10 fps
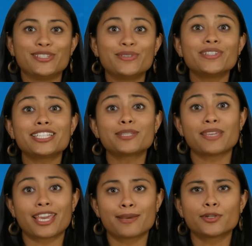you need to
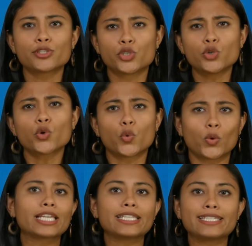be able to
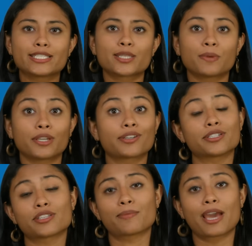quickly disappear
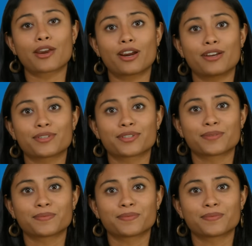into the background.